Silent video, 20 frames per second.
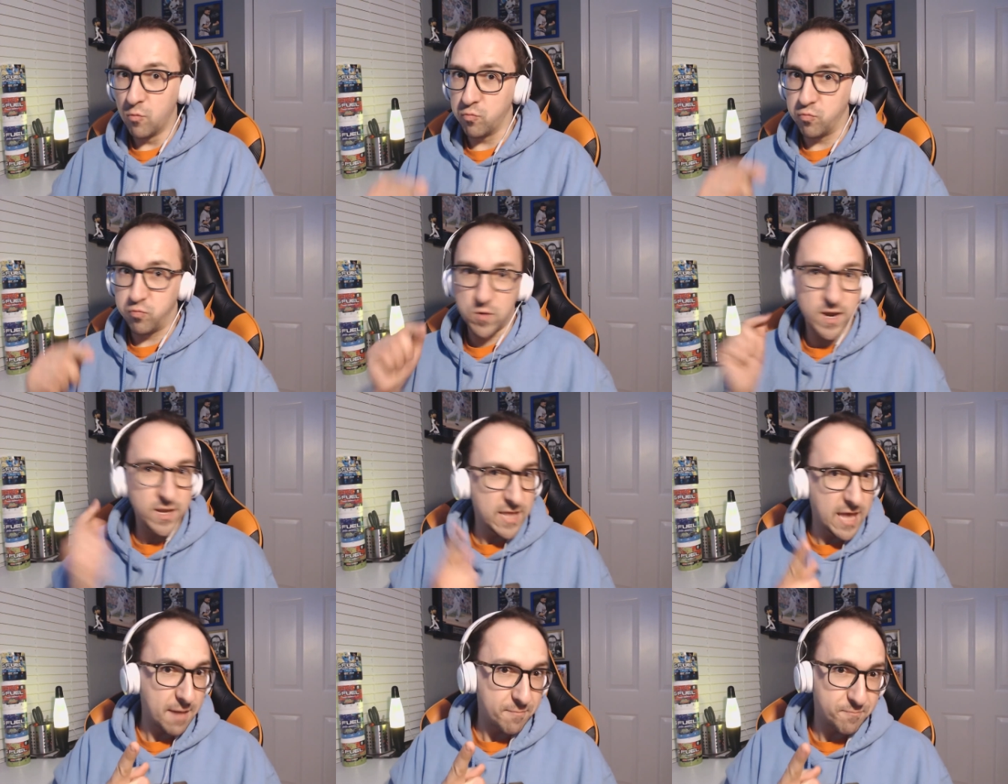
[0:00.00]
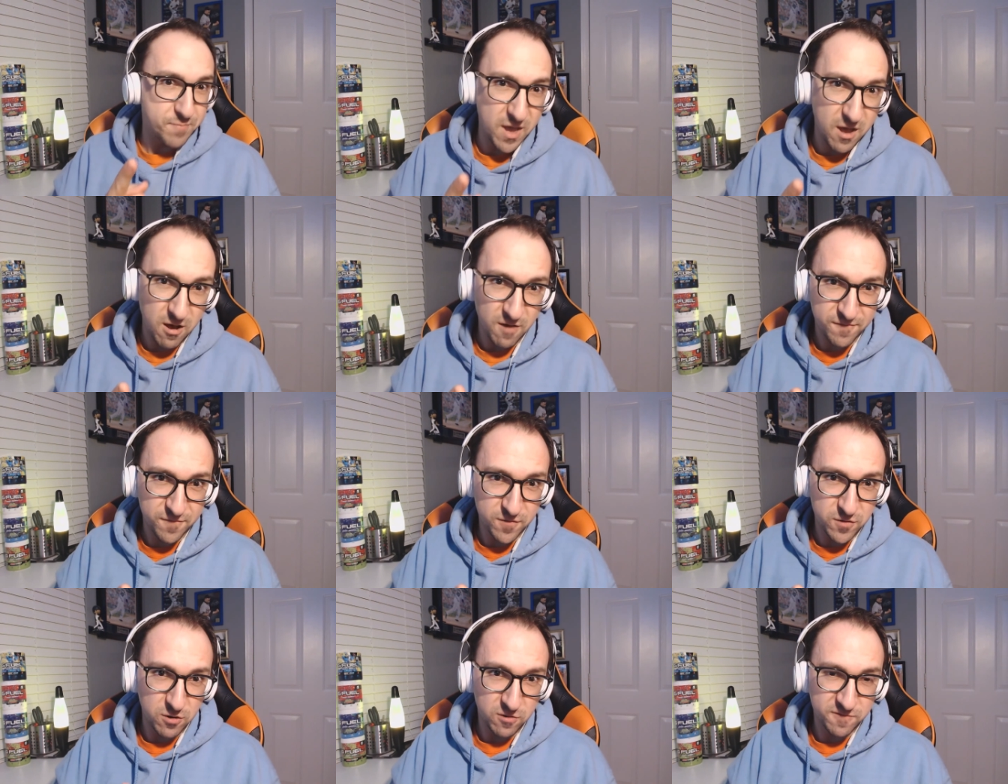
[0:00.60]
Ring that bell
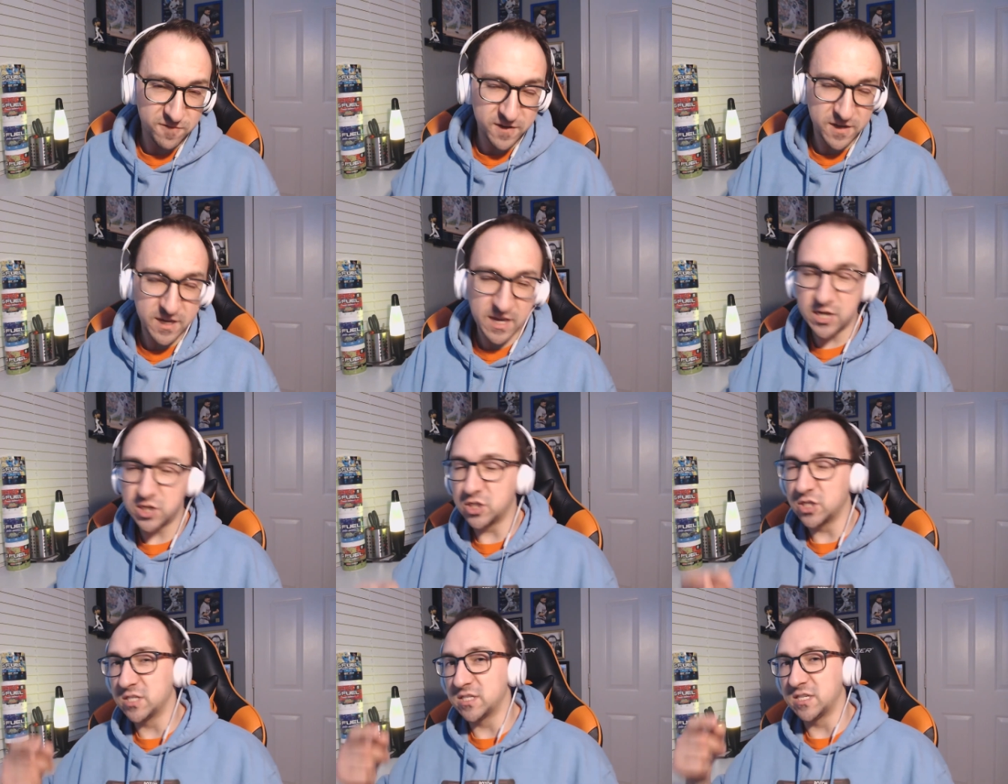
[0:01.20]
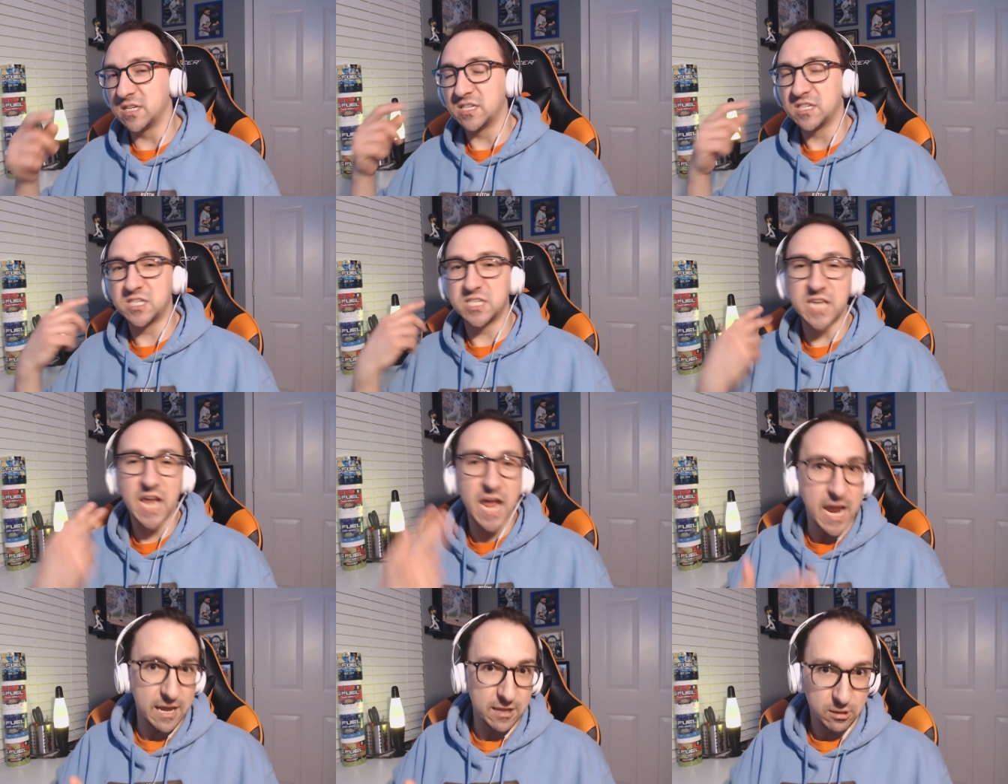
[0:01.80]
for notifications to
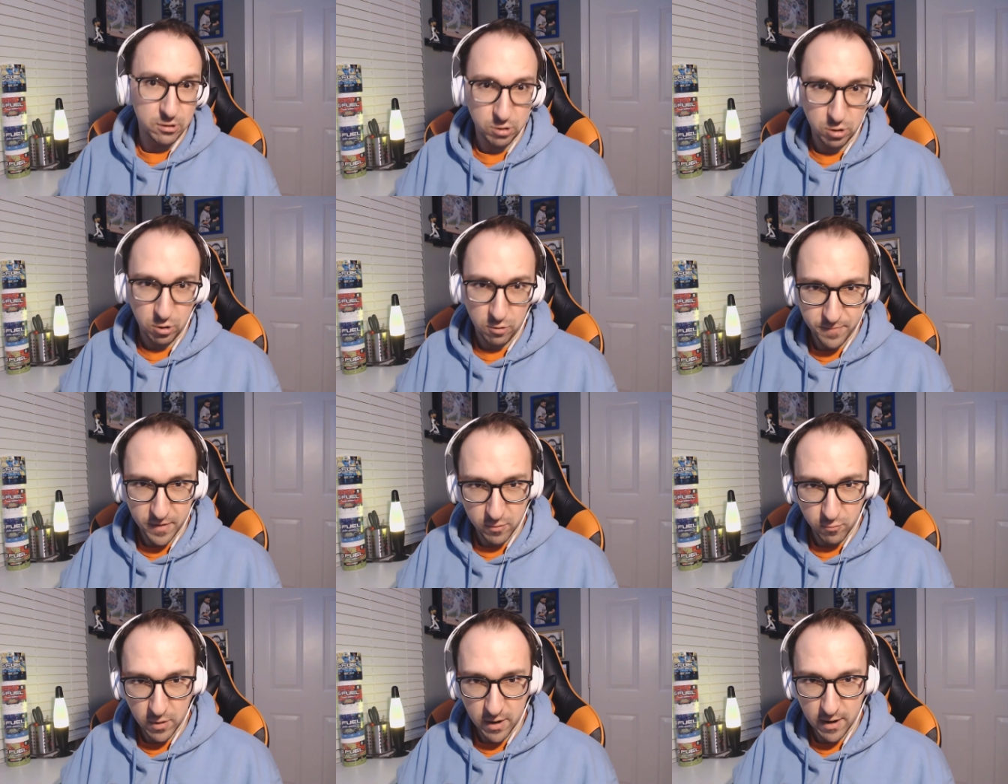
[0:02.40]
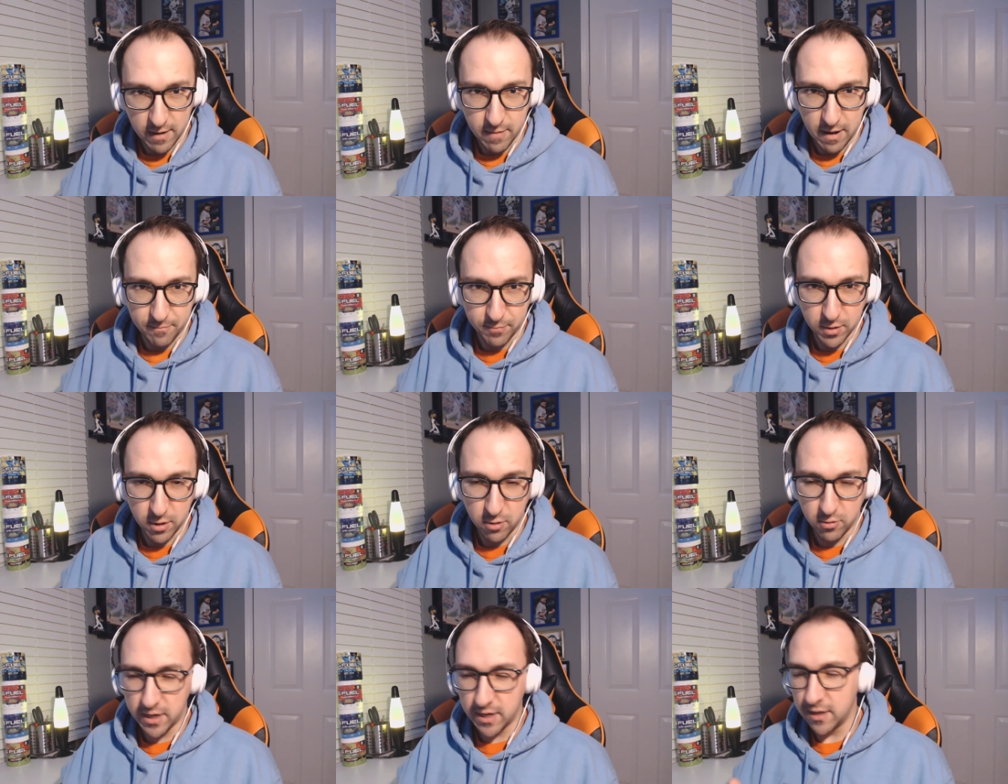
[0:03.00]
stay in the loop on when I'm
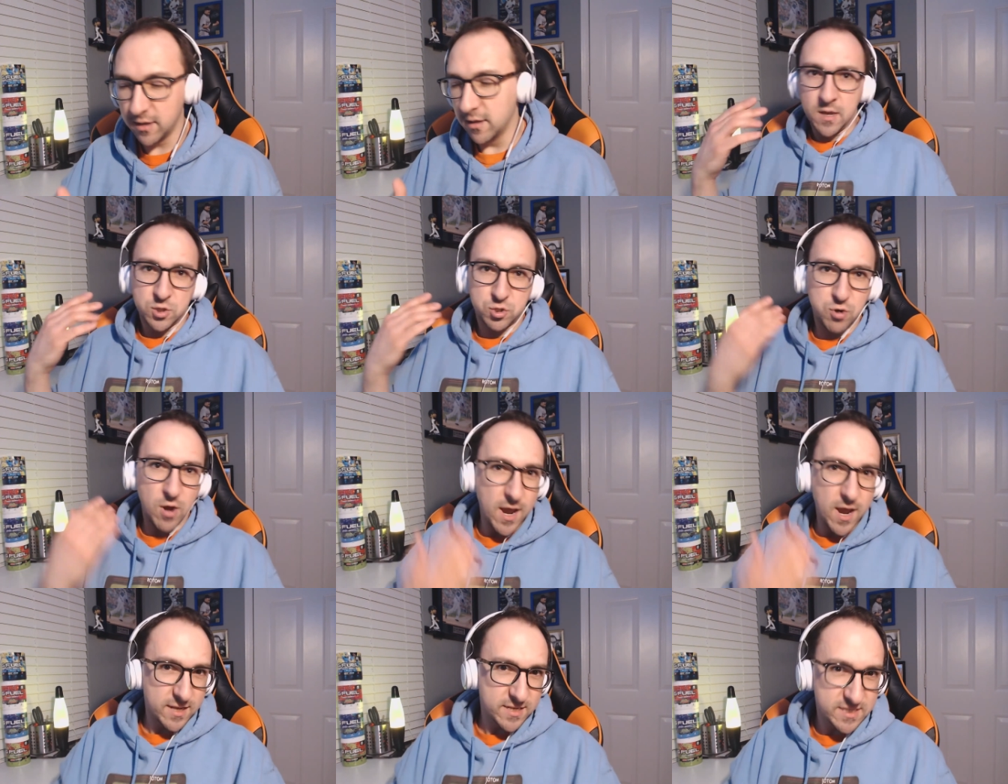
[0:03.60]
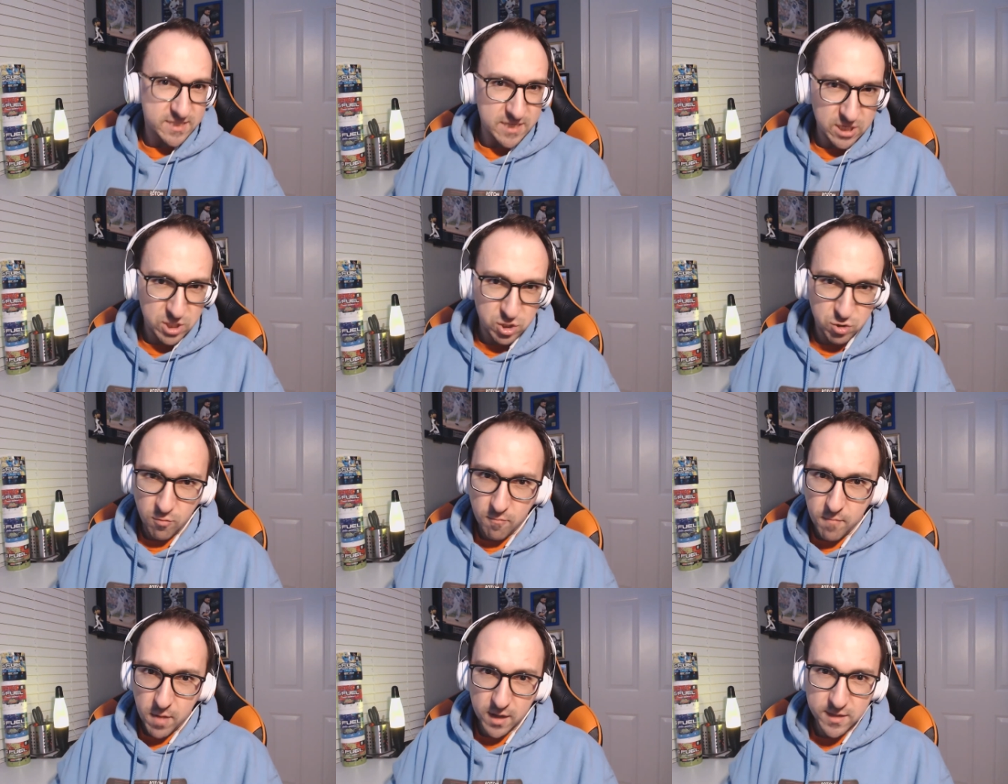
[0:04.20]
uploading. Trying to stick to
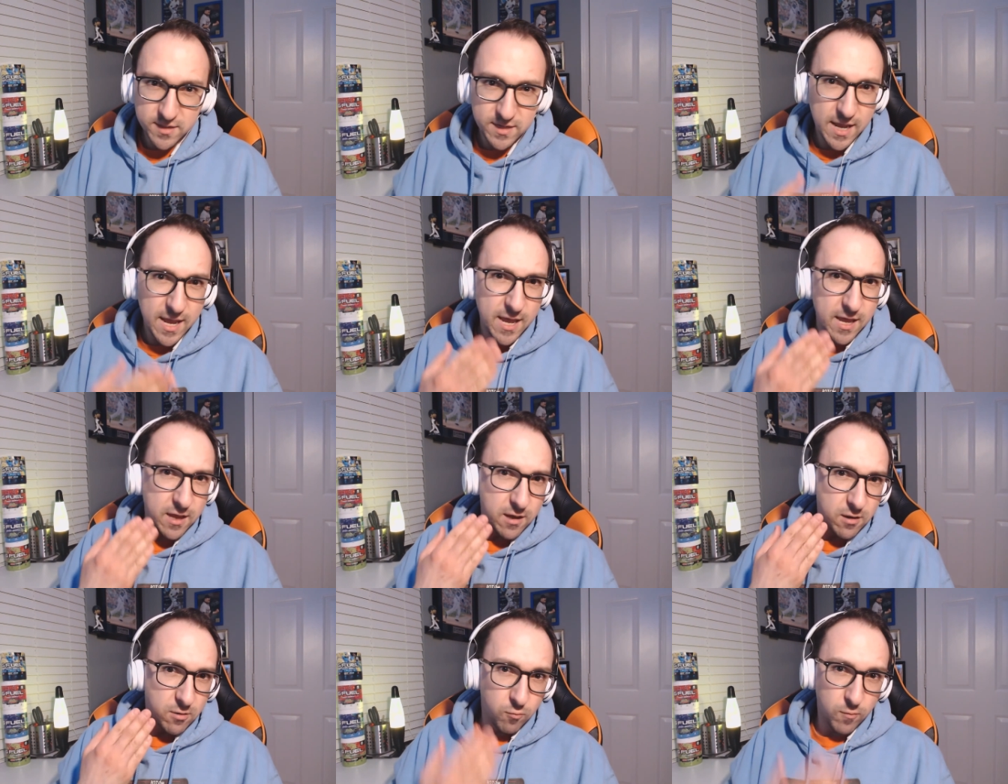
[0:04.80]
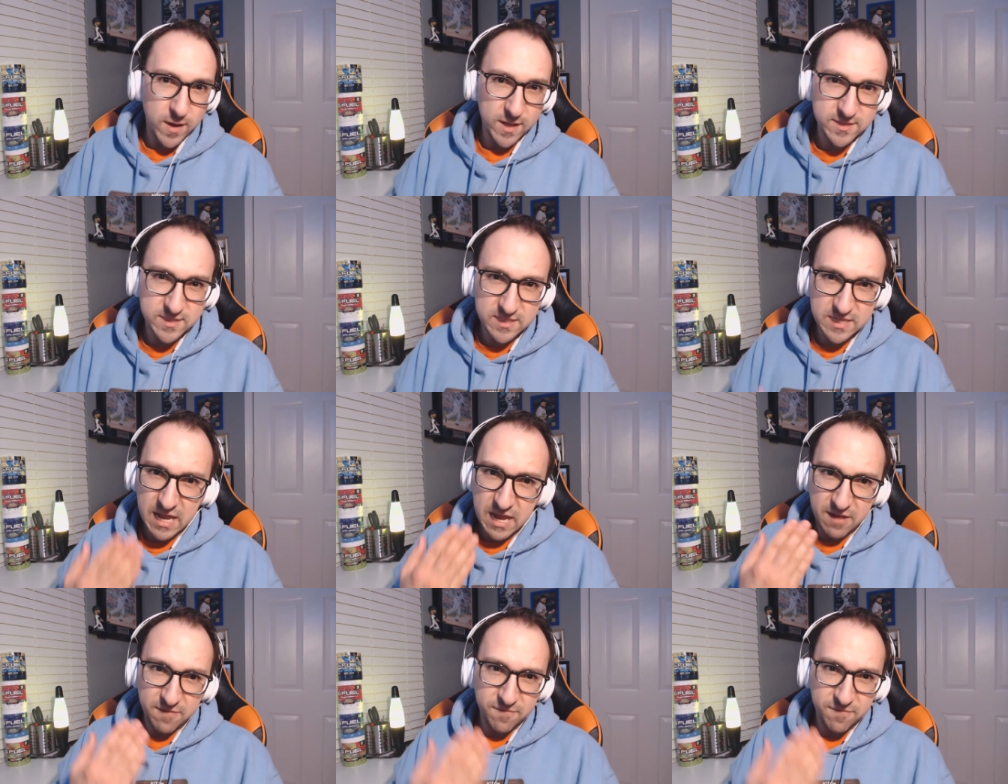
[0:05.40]
a Monday, Wednesday,